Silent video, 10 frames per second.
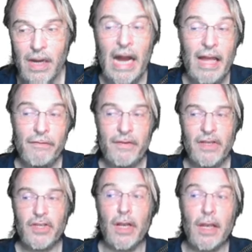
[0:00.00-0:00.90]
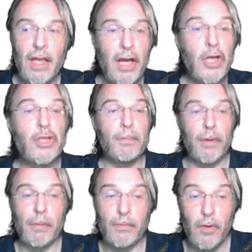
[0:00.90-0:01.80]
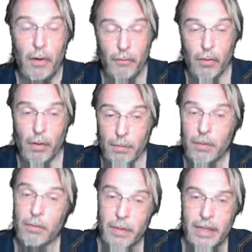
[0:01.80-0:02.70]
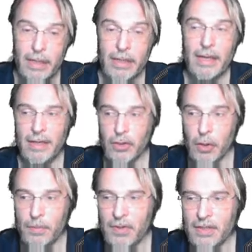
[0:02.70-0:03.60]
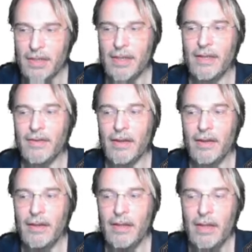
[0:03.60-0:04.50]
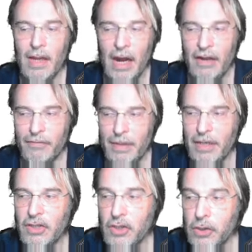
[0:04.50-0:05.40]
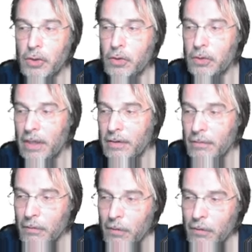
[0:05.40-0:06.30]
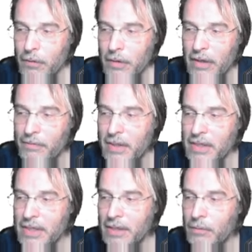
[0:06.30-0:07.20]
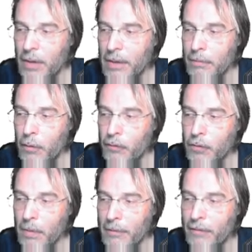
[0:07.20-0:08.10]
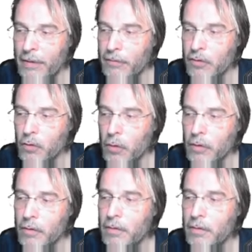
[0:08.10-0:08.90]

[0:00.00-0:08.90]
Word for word: I have finished the last problem to overcome, reading and interpreting the data. I've managed to do that. Give me a second while I move to my favorite corner.